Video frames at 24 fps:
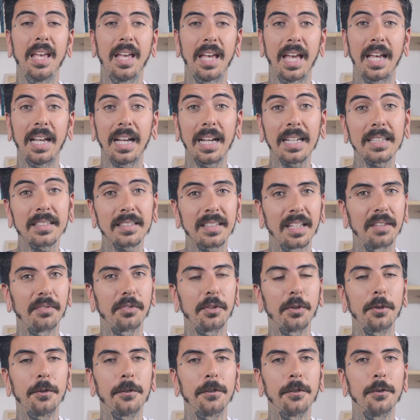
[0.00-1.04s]
Hey guys, if
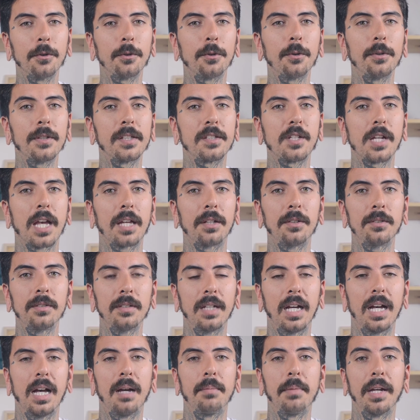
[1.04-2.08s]
you're new to the
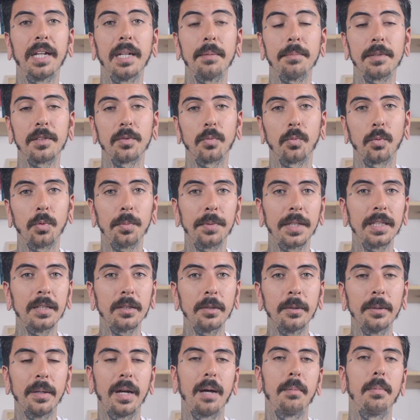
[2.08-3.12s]
channel, my name is Ruben
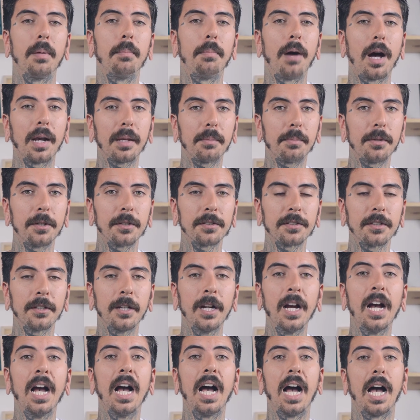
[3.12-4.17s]
Lu. I'm a body
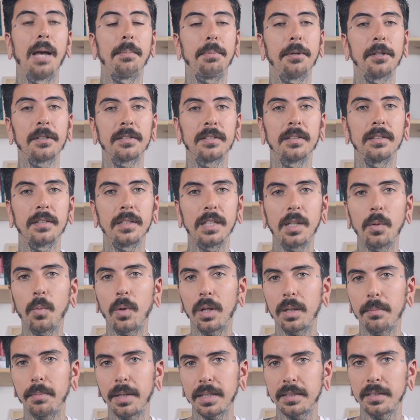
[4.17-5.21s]
piercer. I pierce in
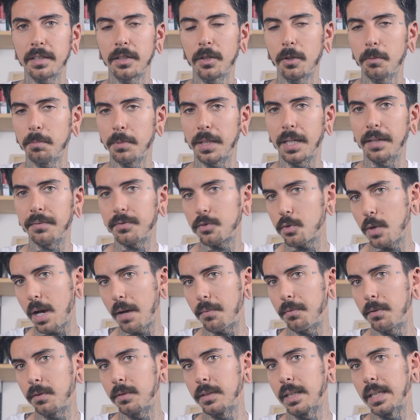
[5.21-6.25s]
Tijuana, Mexico, but I've
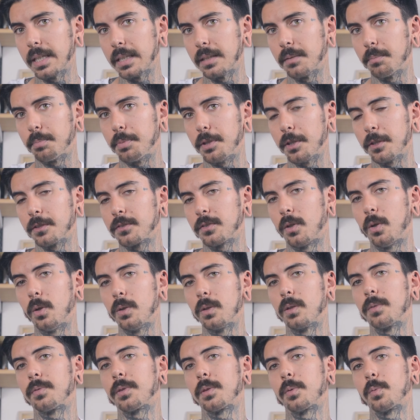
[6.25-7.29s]
traveled and pierced
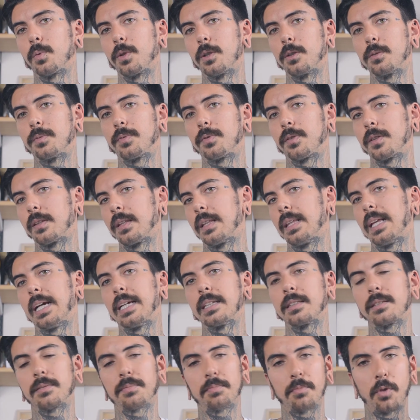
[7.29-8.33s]
all over the world for the
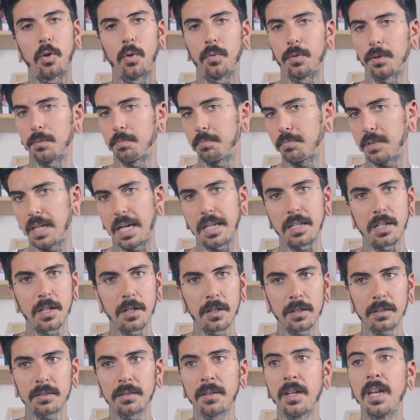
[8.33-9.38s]
last over 10
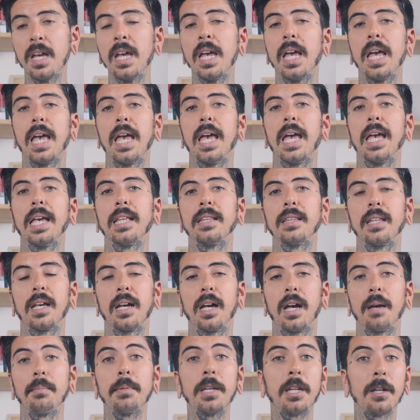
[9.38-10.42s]
years. And
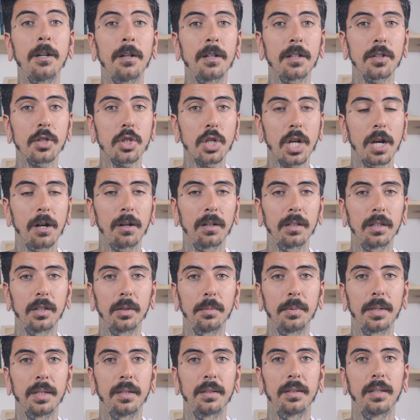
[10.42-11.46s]
I'm here to share a
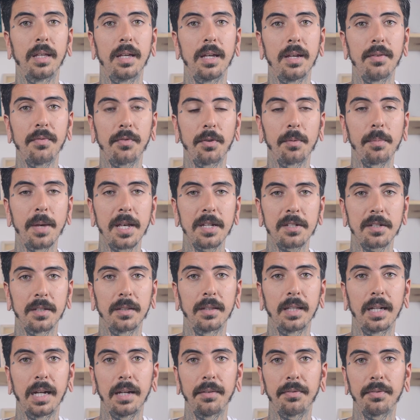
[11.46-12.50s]
little bit of the
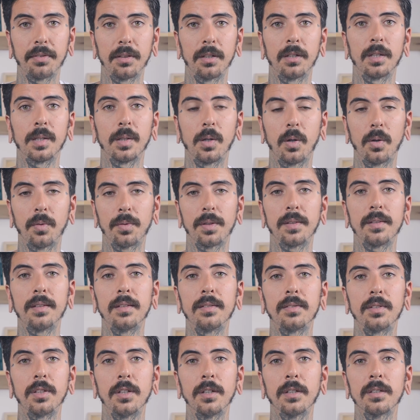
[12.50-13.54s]
information that I've learned over
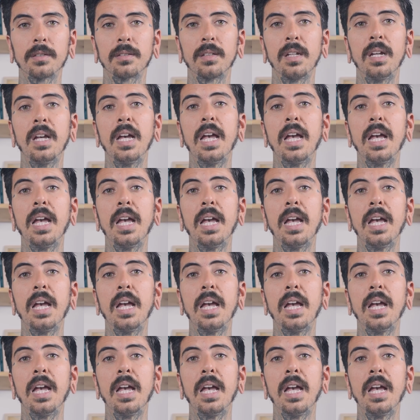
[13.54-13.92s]
these years.